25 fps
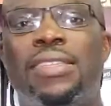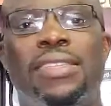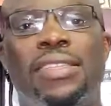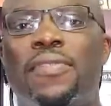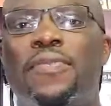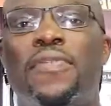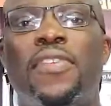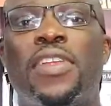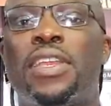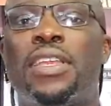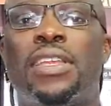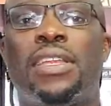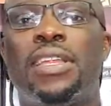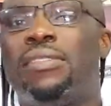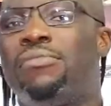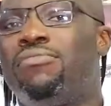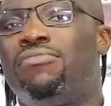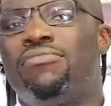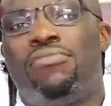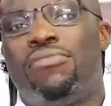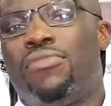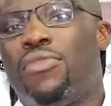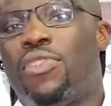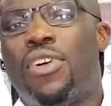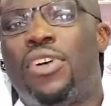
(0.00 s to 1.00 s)
different
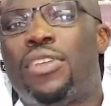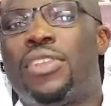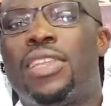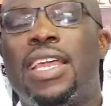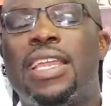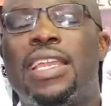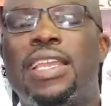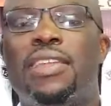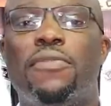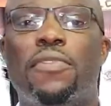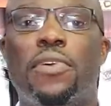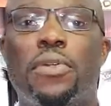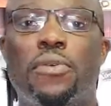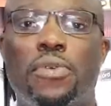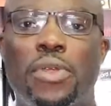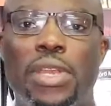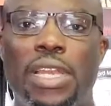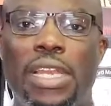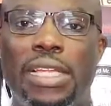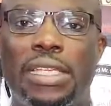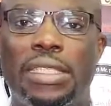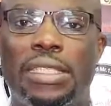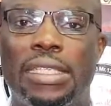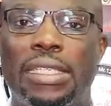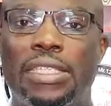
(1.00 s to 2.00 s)
other endeavor
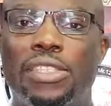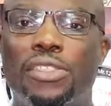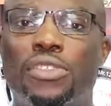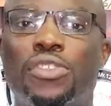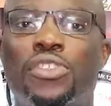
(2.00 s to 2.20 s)
related.